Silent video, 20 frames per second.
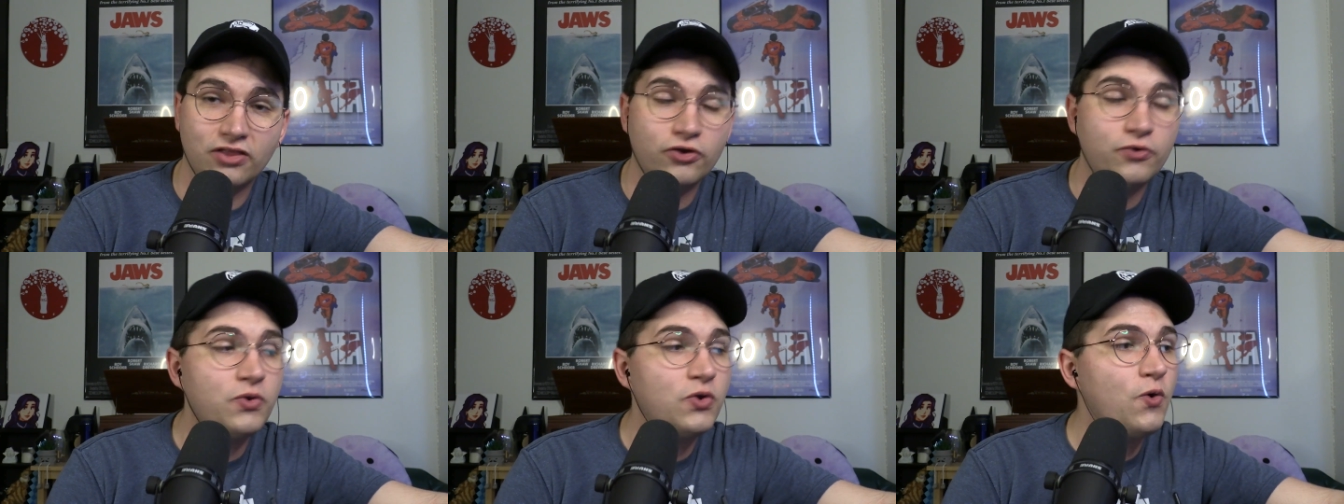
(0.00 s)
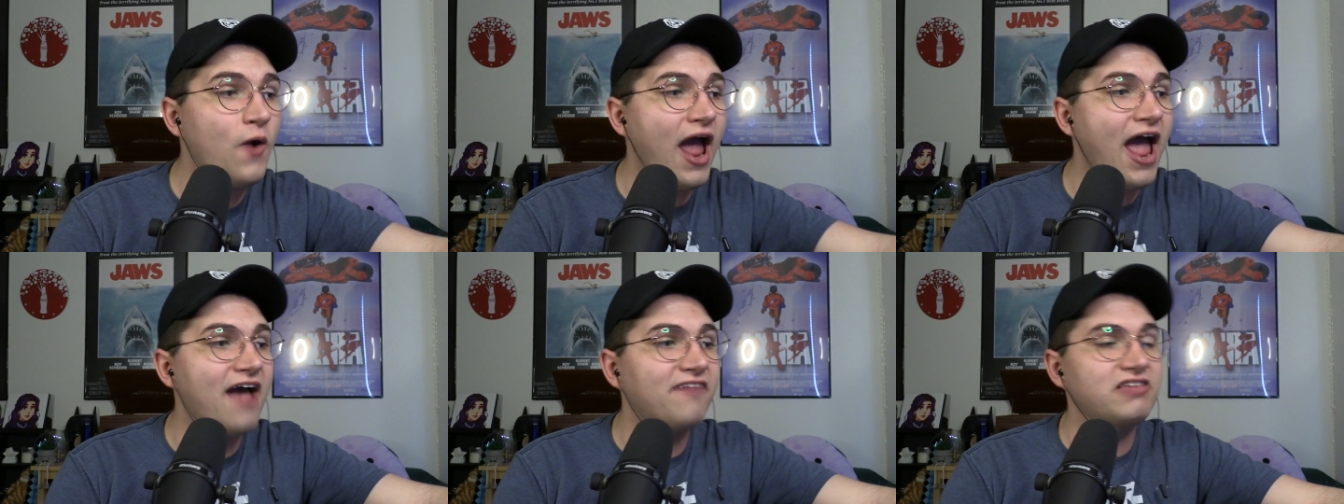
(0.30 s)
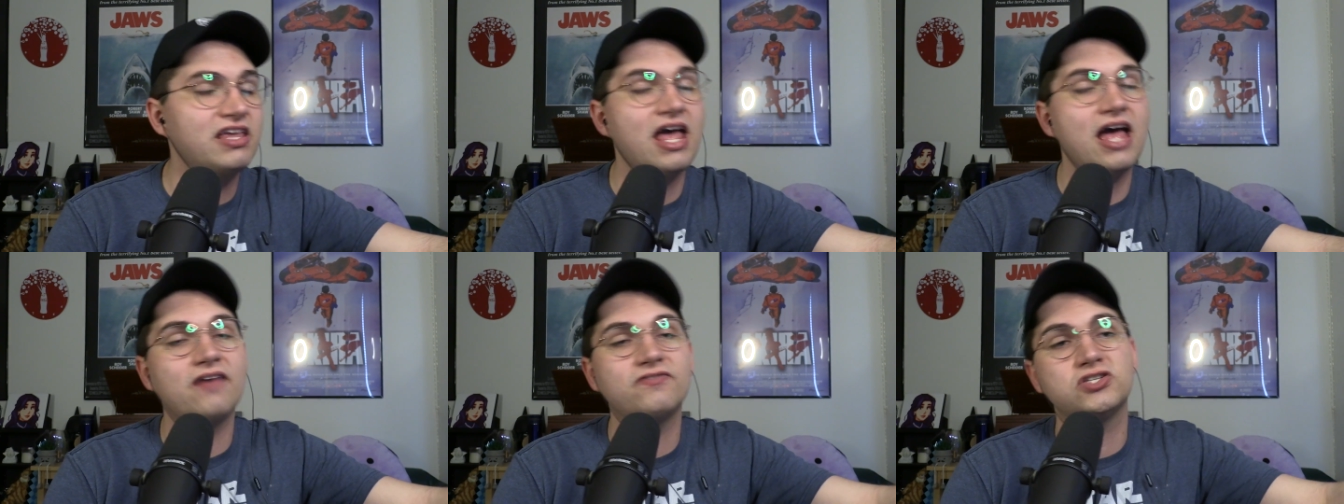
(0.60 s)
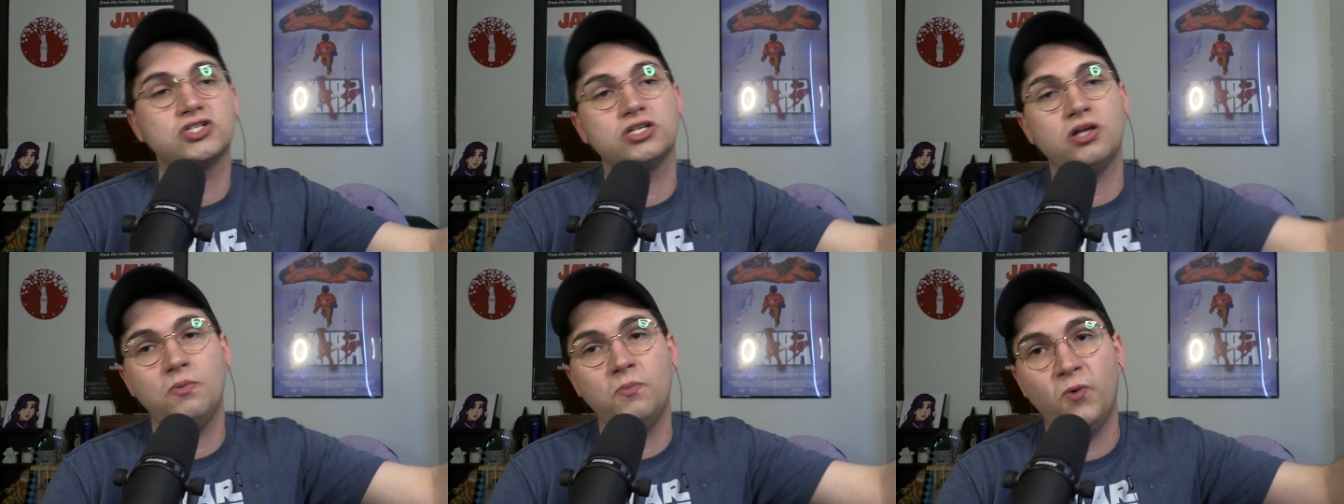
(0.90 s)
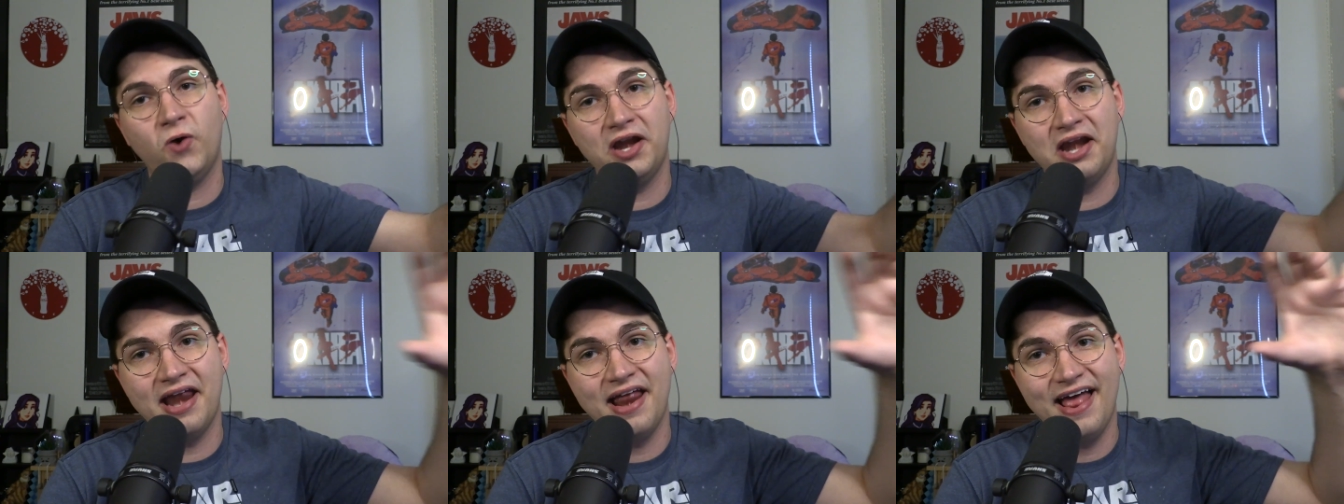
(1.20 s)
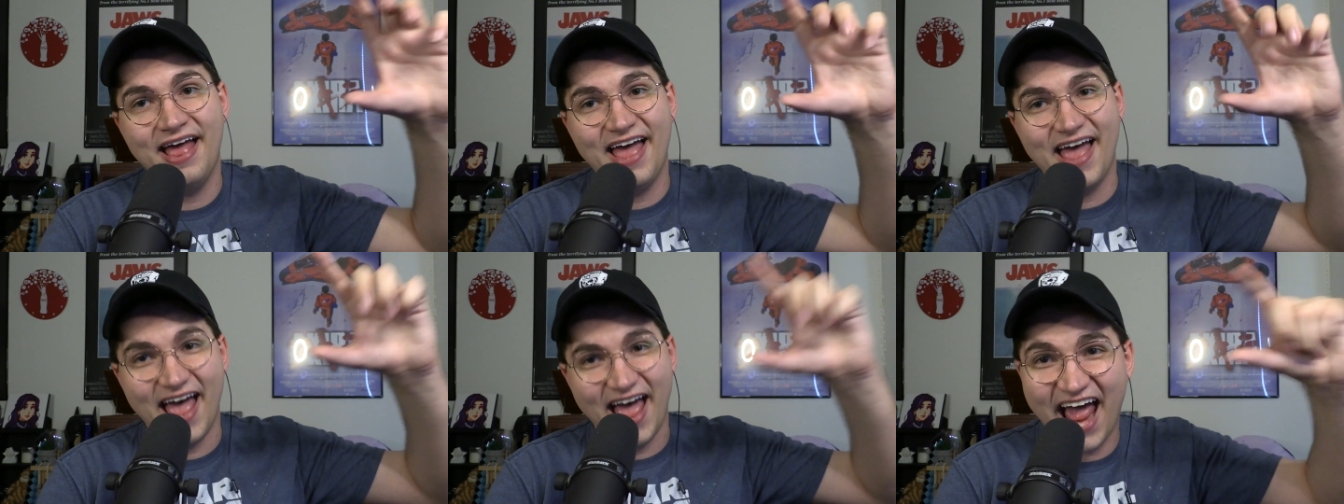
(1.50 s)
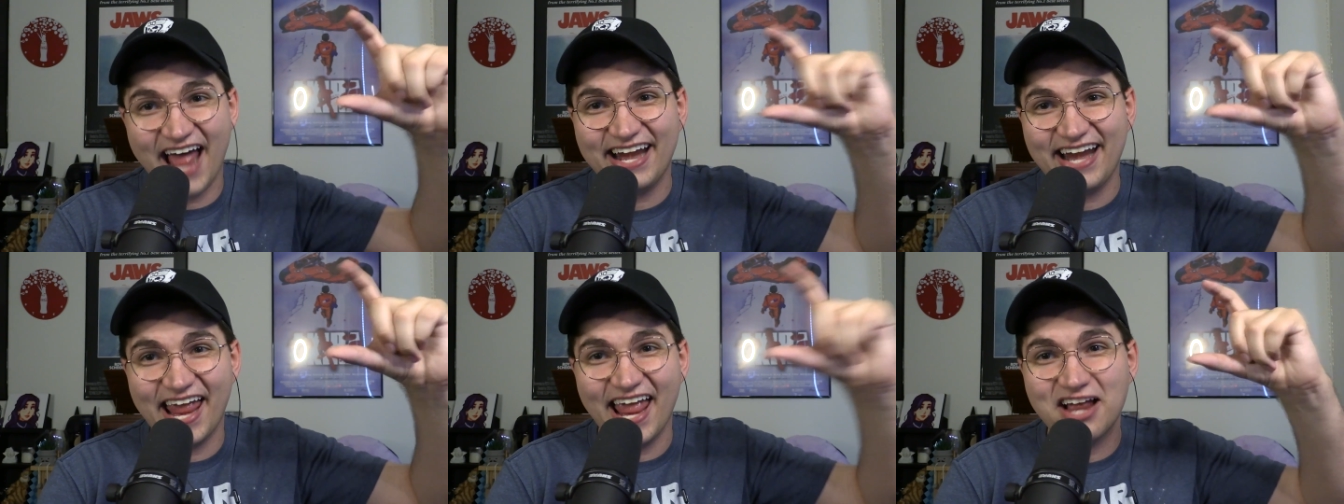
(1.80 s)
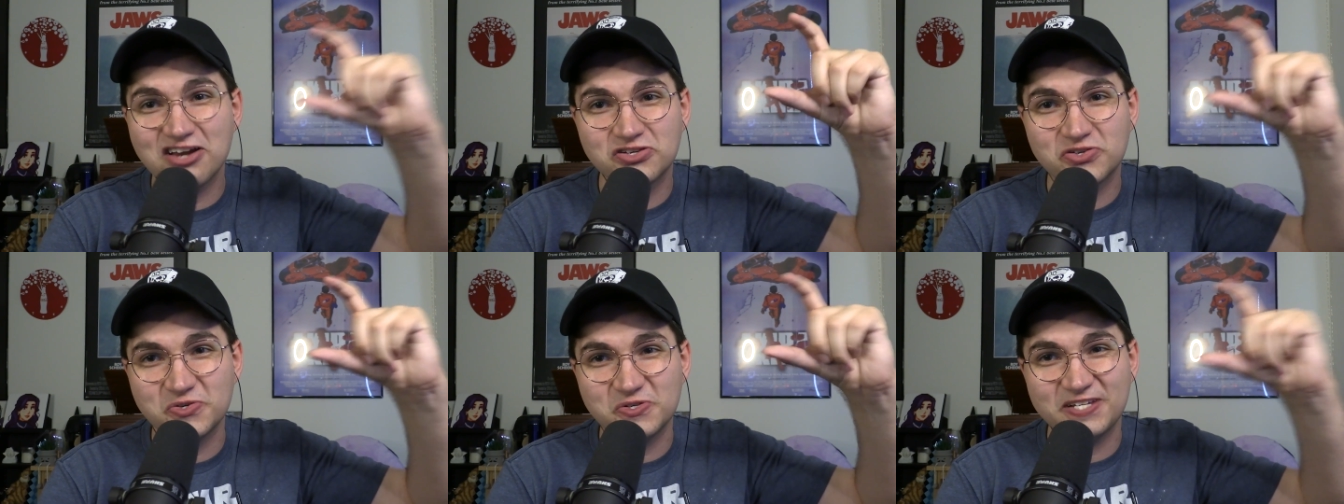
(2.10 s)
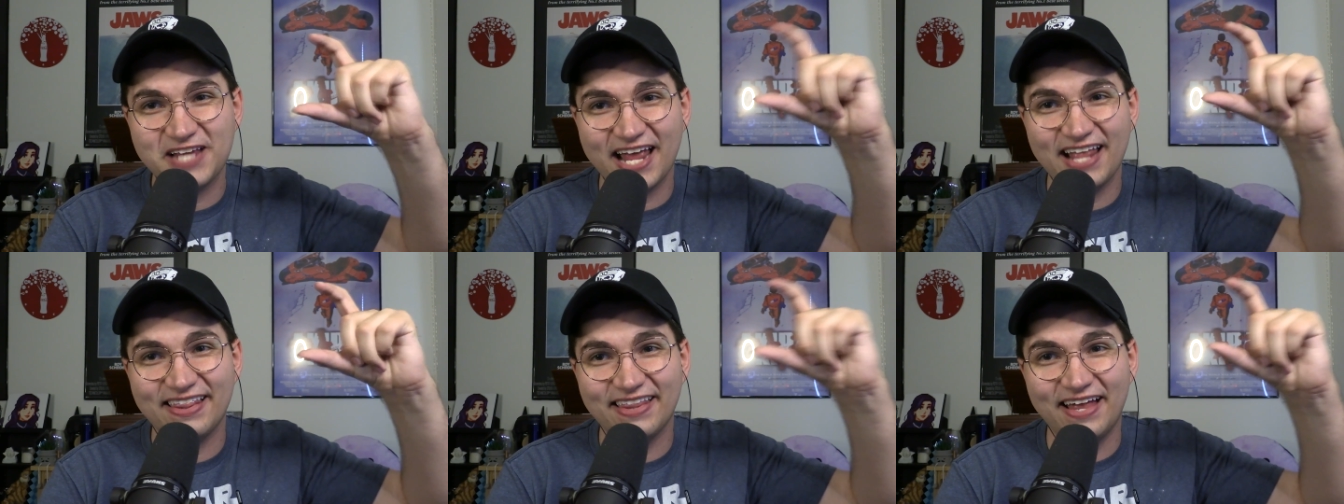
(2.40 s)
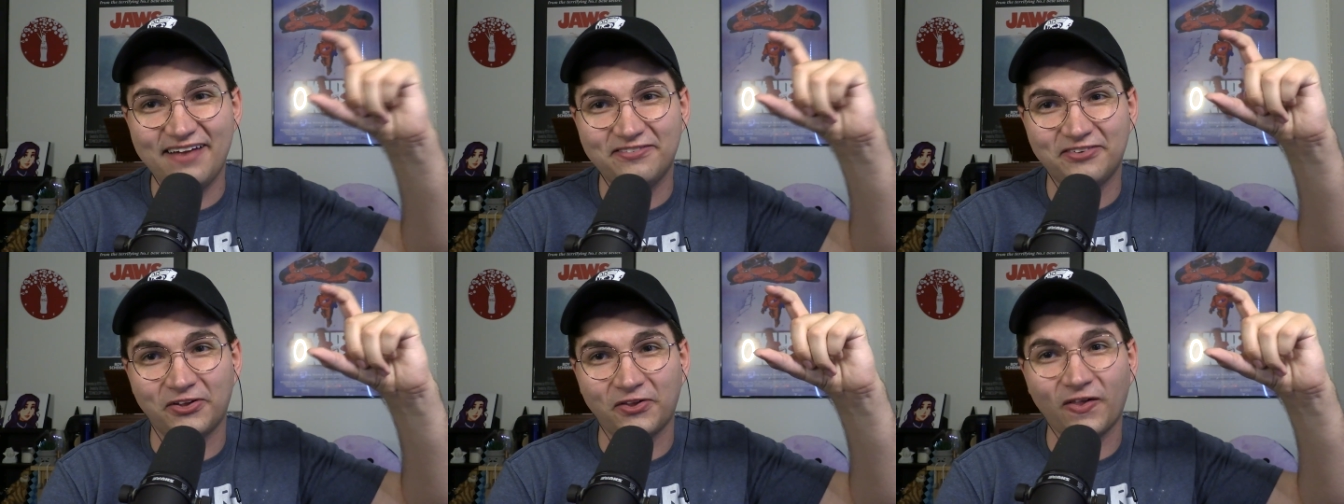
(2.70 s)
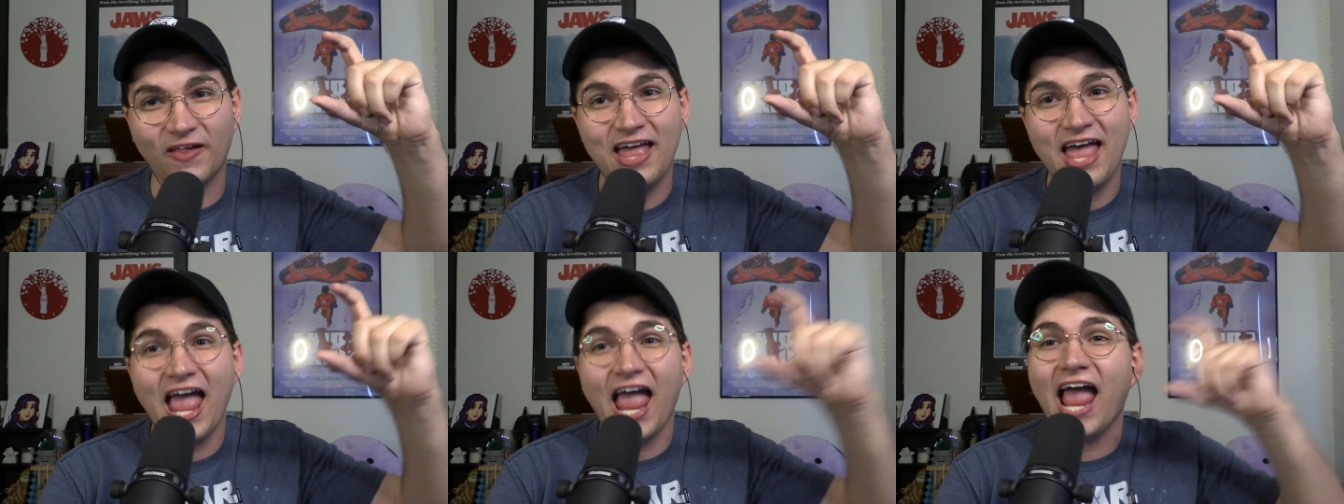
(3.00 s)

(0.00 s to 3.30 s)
There you have to have someone at Andrew Tate level.